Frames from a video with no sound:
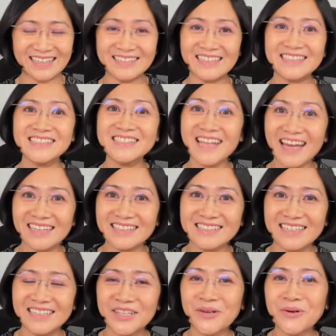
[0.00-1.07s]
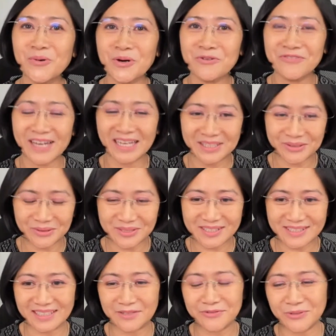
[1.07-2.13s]
and that is that uh, the core
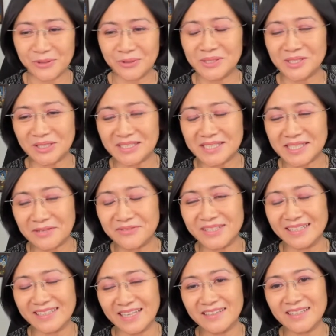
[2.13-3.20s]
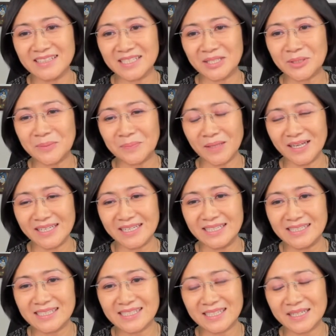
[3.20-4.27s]
values and the focus on safety and ethics and
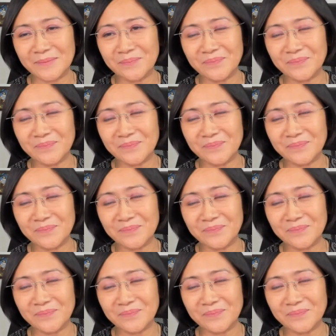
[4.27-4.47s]
compliance.